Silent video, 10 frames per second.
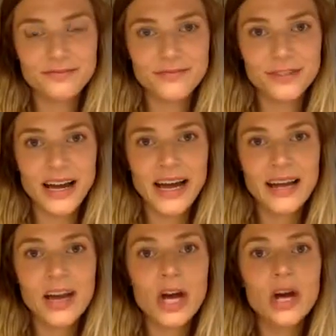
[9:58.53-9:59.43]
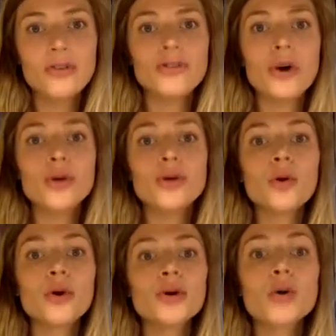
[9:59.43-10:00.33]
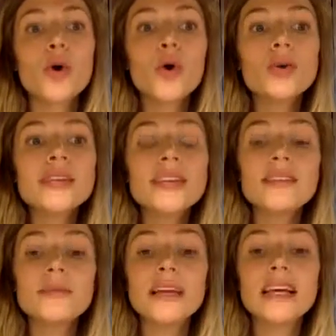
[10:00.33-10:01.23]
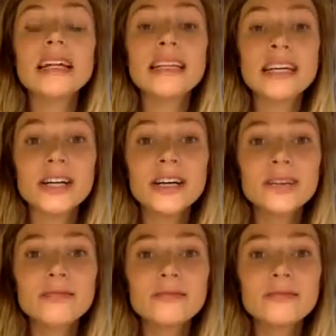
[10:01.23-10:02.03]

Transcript: Okay, so your goal needs to be clear.